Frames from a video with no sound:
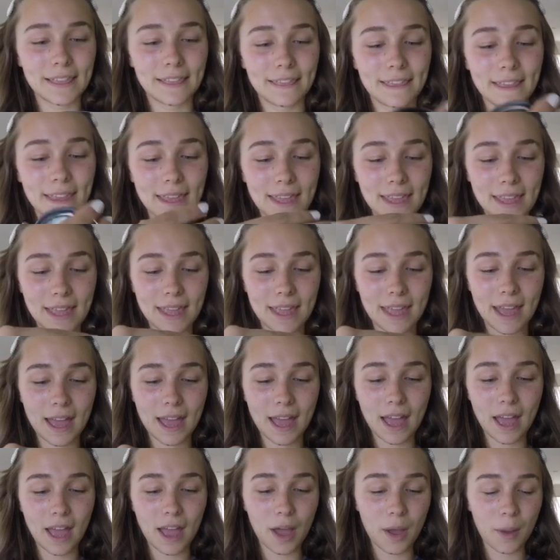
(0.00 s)
the
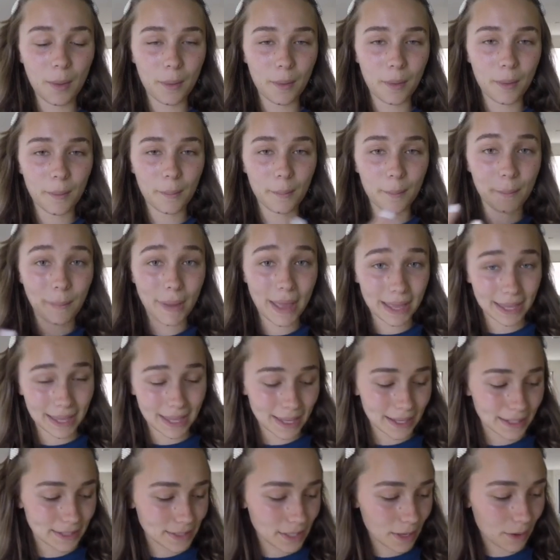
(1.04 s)

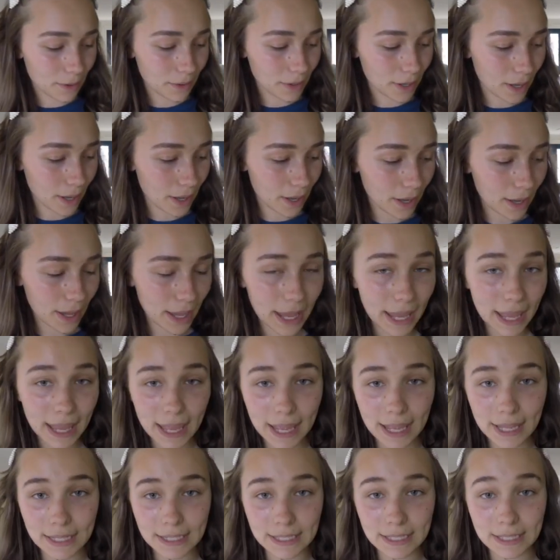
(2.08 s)
baking soda
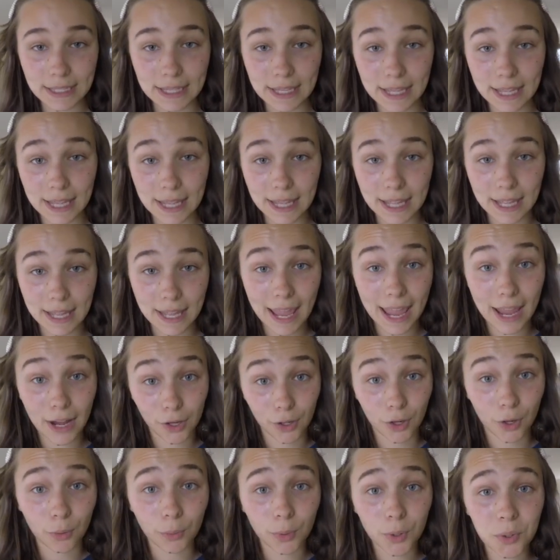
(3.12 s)
and the
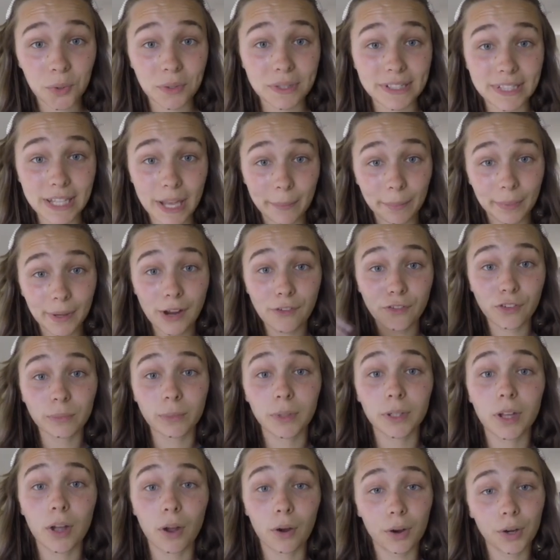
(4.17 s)
arrowroot separate from the
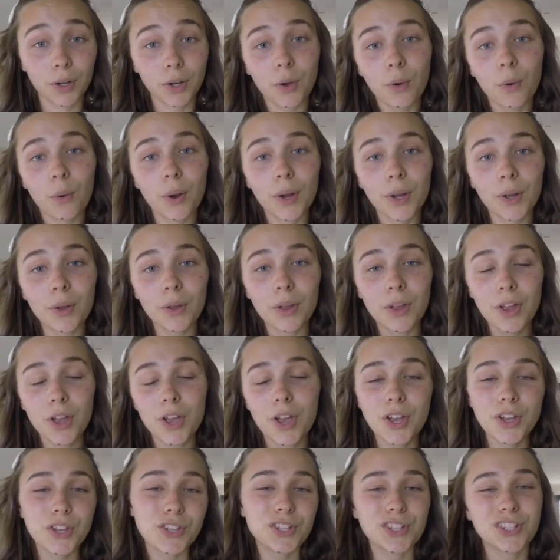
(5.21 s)
coconut oil,
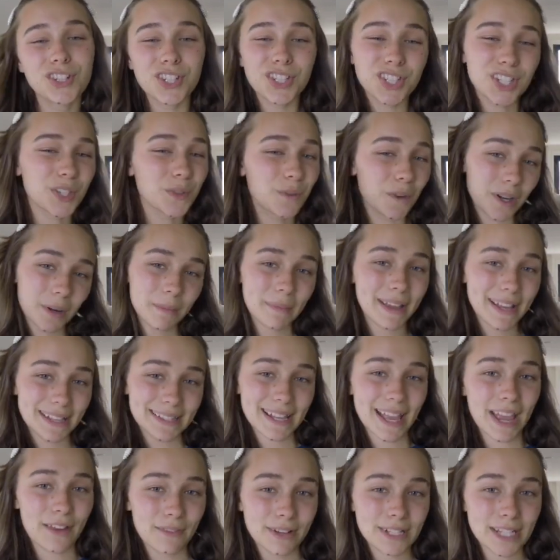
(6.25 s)
so you're just gonna wanna mix it
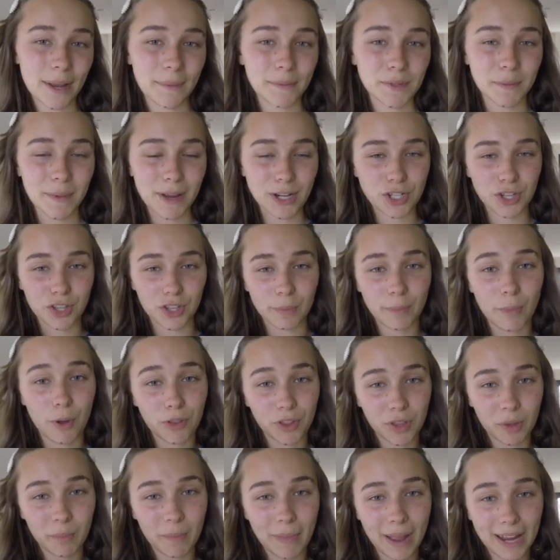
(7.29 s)
every time to make sure they're both
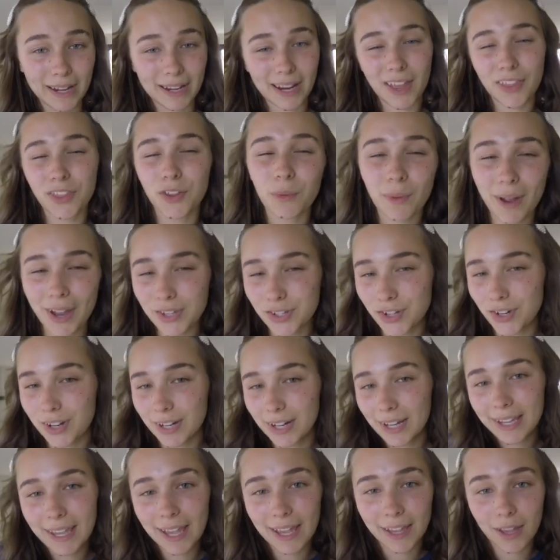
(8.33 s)
combined. Otherwise, you're
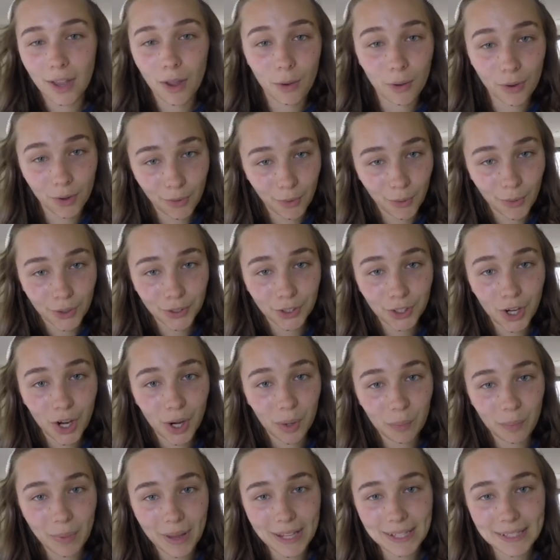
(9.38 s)
gonna get coconut oil in your
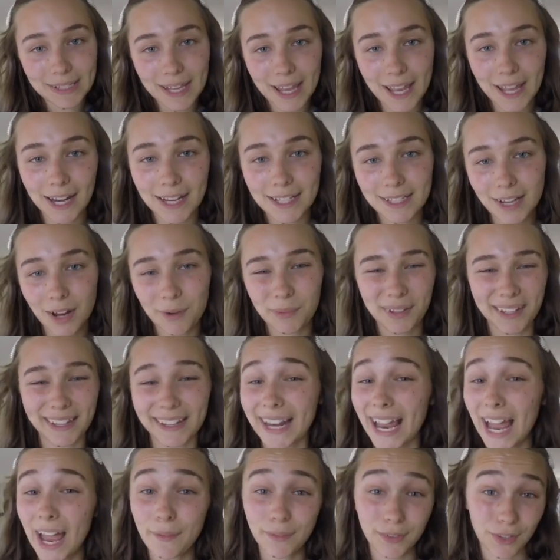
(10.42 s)
armpits, and it's not really gonna
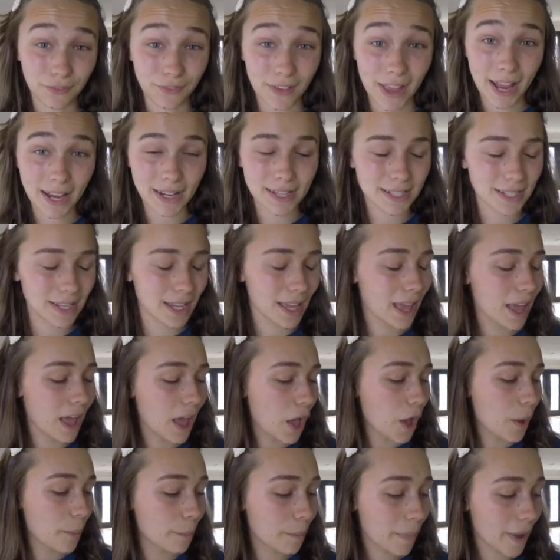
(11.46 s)
have an effect.
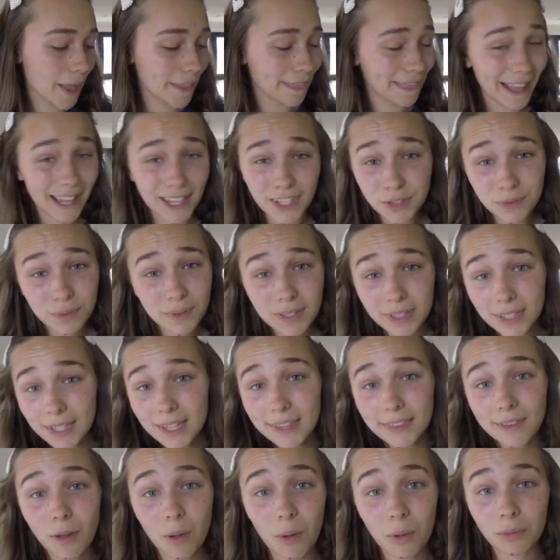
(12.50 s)
But that's really
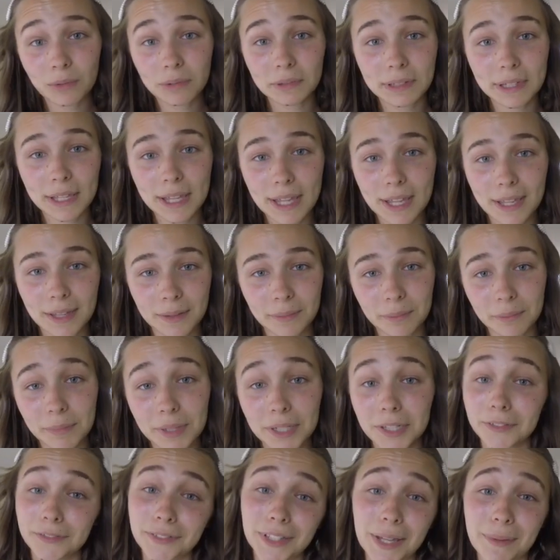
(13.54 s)
the only bit
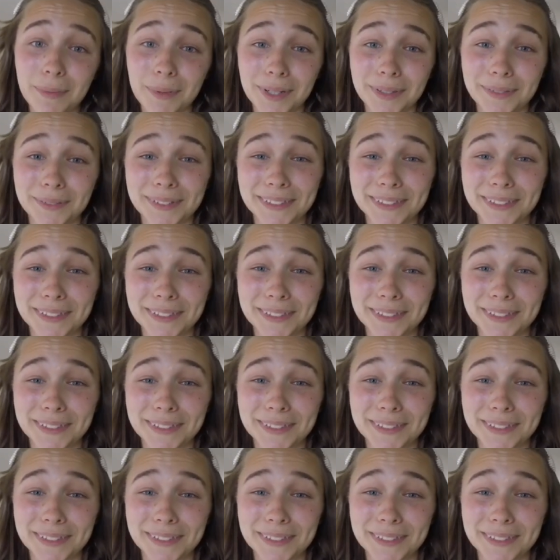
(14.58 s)
of labor.